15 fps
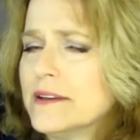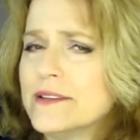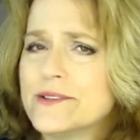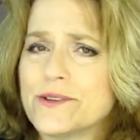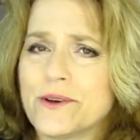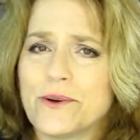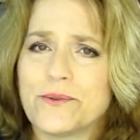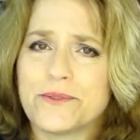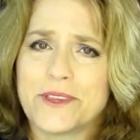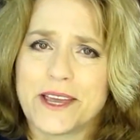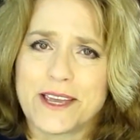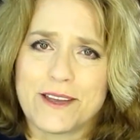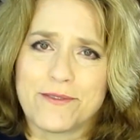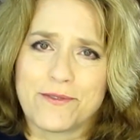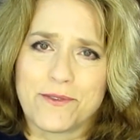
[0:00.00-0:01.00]
So
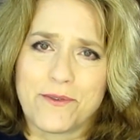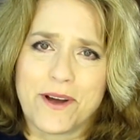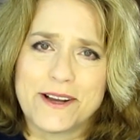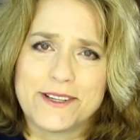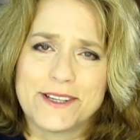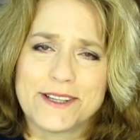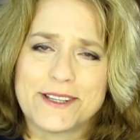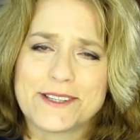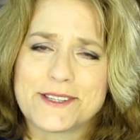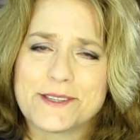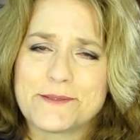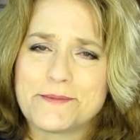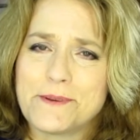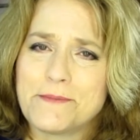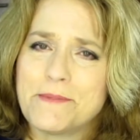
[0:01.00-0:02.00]
thank you for watching. This
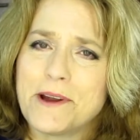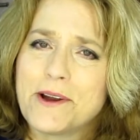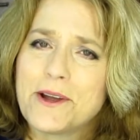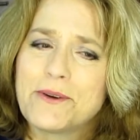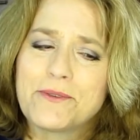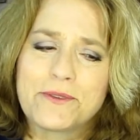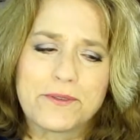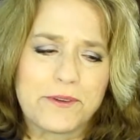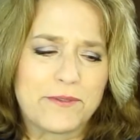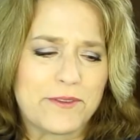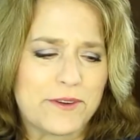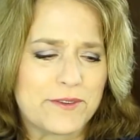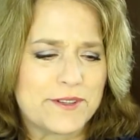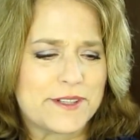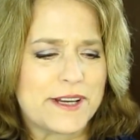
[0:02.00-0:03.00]
has been Mary with
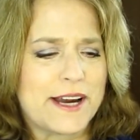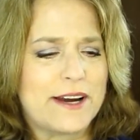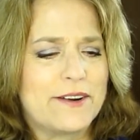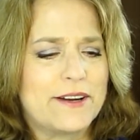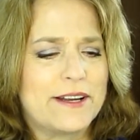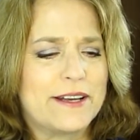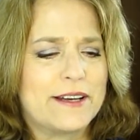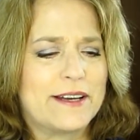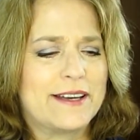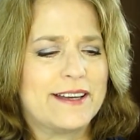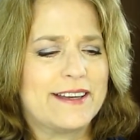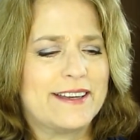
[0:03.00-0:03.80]
Reviewer's Diary